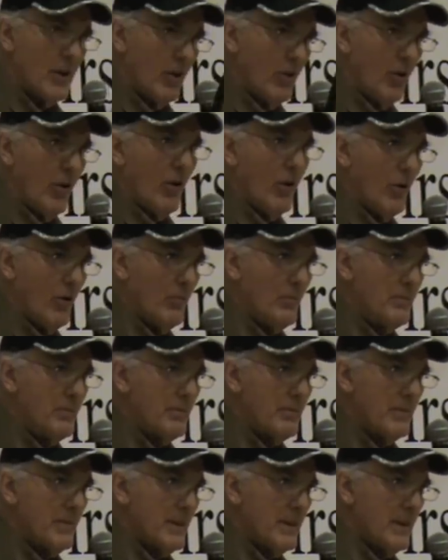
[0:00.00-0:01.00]
go
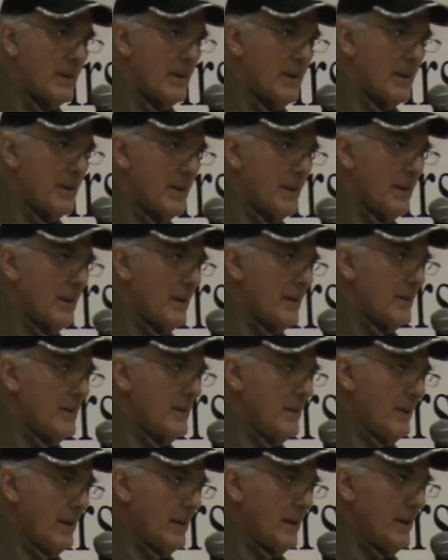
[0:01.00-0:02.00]
home,
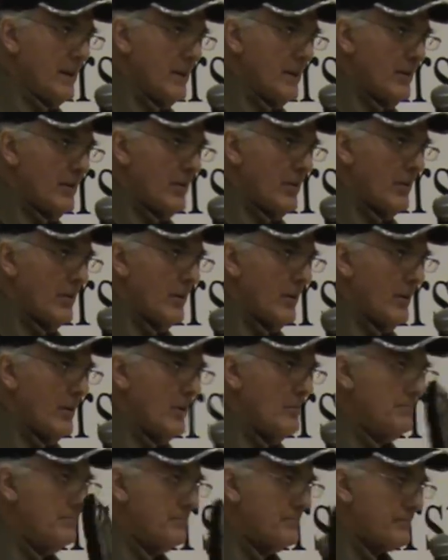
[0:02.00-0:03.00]
dig into
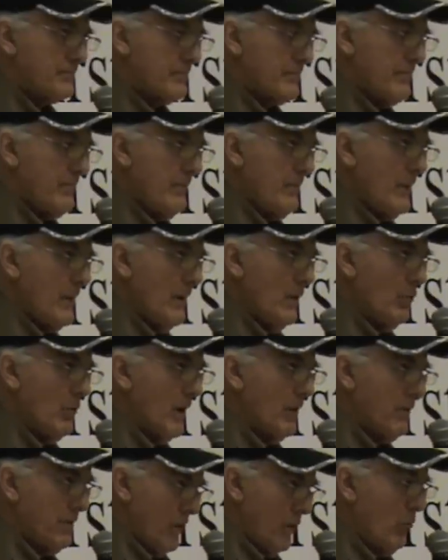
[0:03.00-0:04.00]
the,
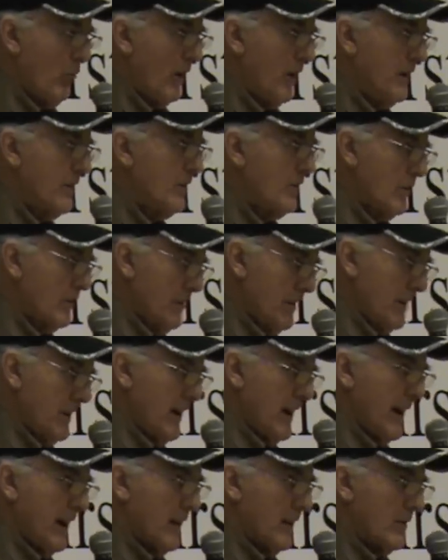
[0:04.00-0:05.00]
well, for one, go to
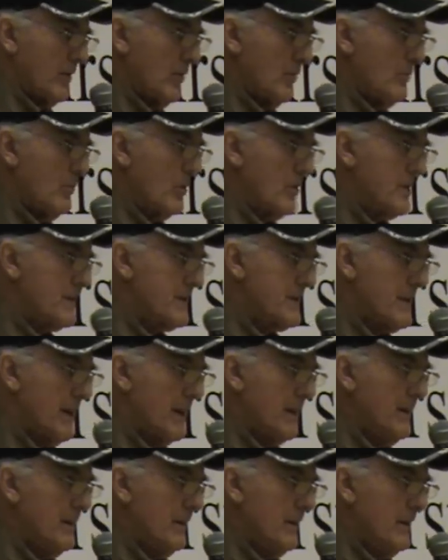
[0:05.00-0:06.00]
the Idle No More
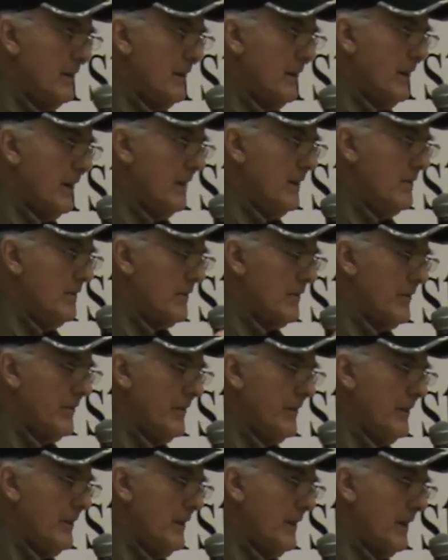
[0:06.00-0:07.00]
site, and you'll
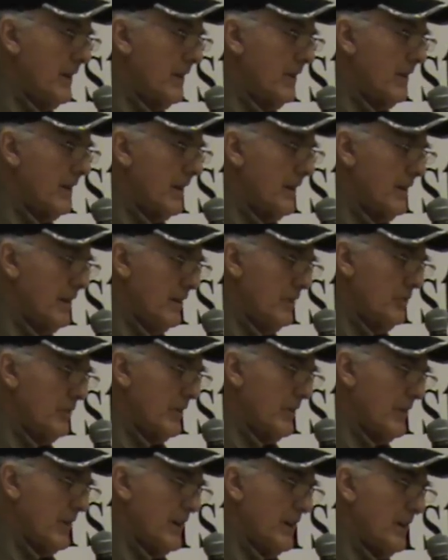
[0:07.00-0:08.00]
see there, I think it
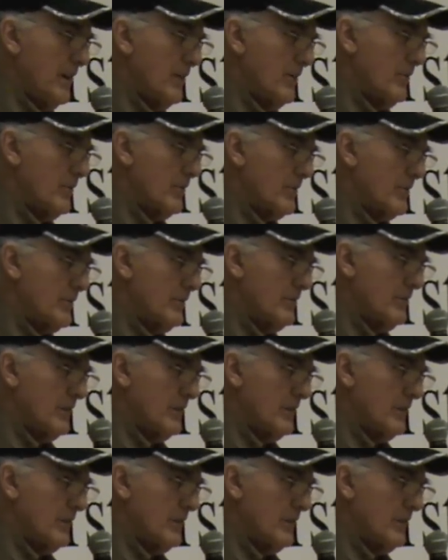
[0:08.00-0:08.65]
was there, or